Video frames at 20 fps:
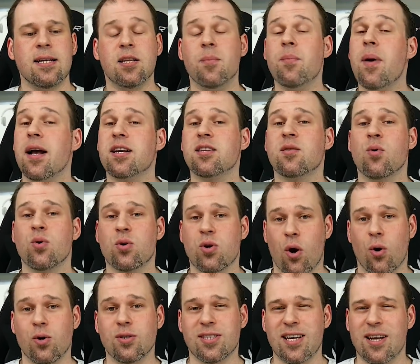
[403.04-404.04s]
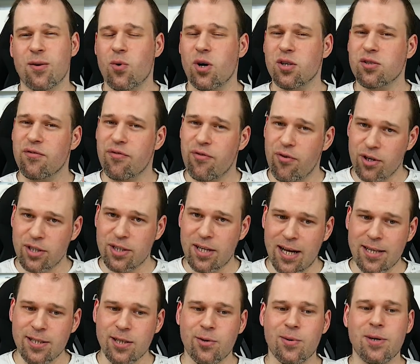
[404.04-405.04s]
The maximum cold side was
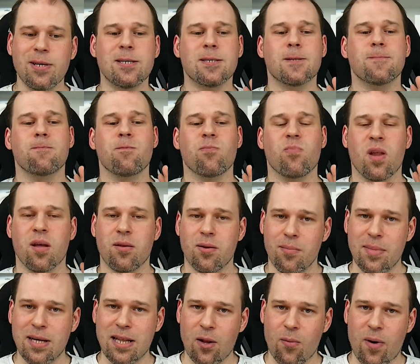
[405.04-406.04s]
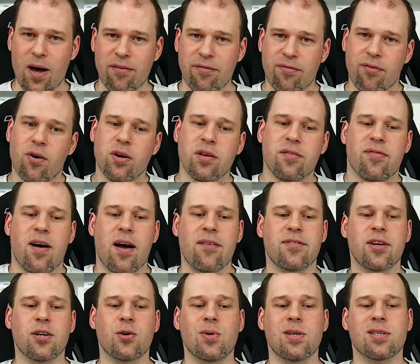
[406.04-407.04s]
49 degrees. The middle one
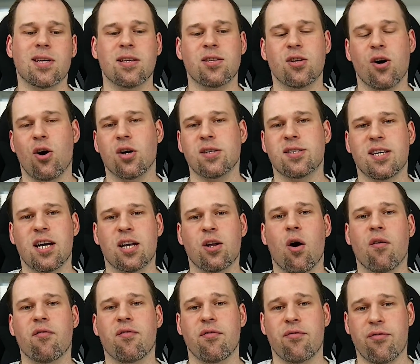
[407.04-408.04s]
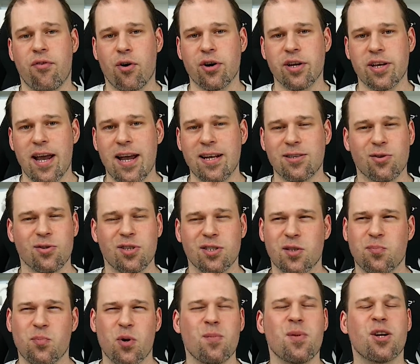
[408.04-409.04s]
45 degrees and the hot side of 48. So
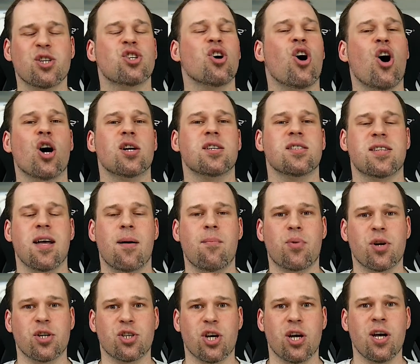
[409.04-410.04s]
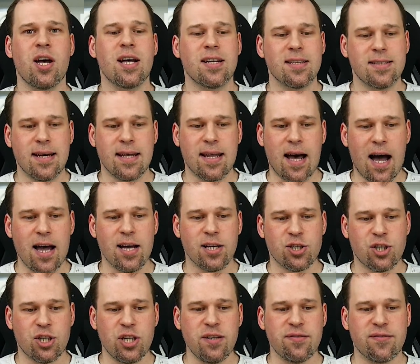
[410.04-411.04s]
this is pretty much the hottest temperature that I
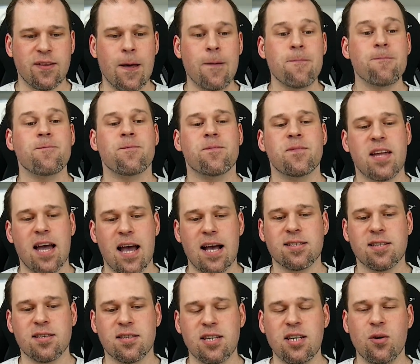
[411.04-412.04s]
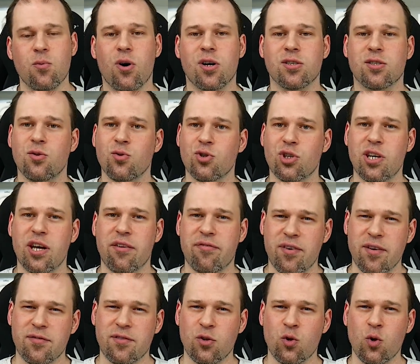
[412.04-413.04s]
achieved. The SSD was usually
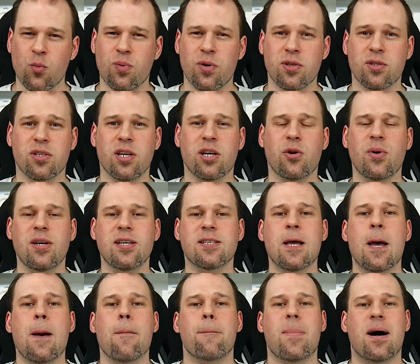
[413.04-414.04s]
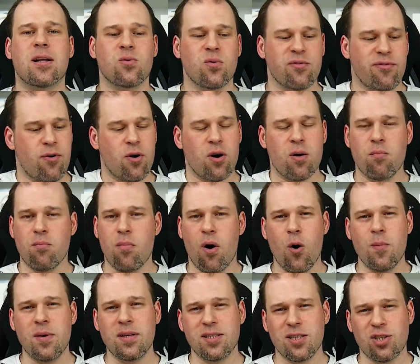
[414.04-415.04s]
at 52 degrees, but for a
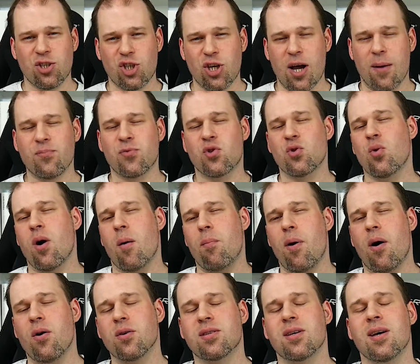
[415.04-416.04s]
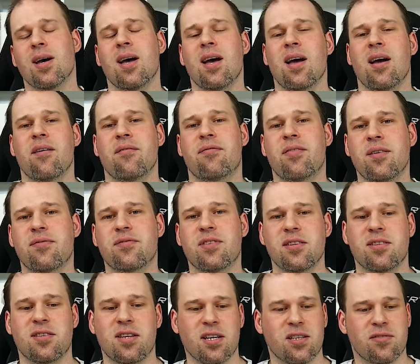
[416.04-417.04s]
moment it jumped to about
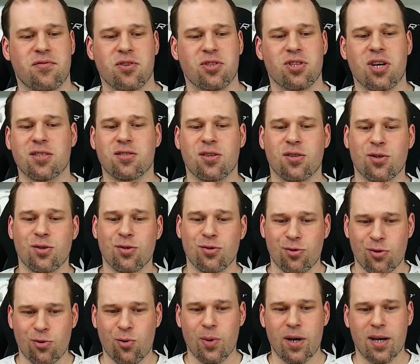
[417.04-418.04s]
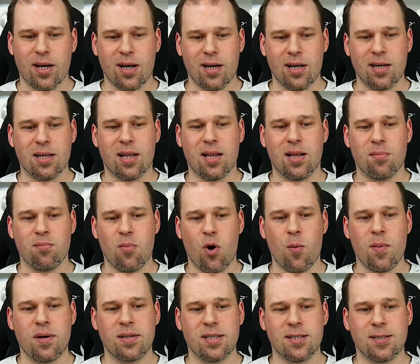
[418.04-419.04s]
56 for just a quick little
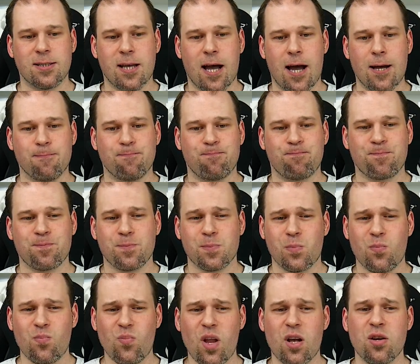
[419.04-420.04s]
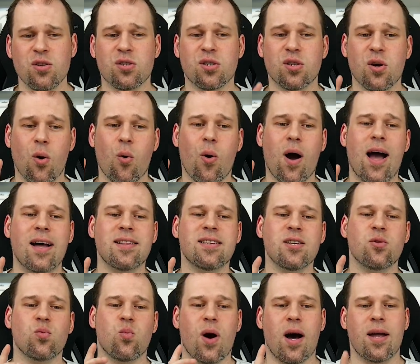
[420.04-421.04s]
moment in time. So I
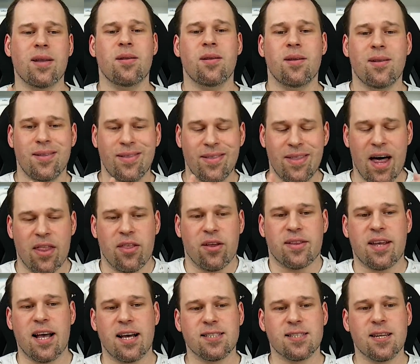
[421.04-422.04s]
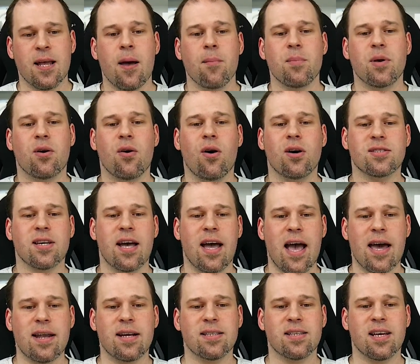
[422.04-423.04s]
did another test because I
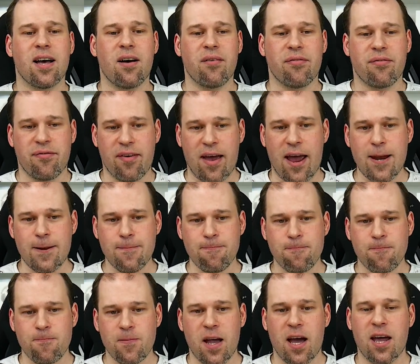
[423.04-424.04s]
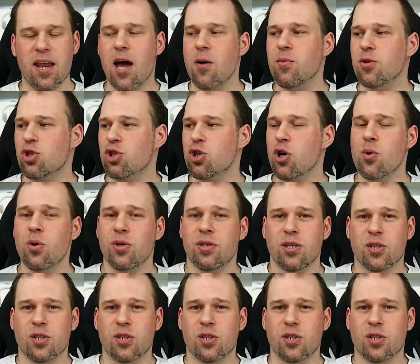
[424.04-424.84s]
added a fan, and I will show you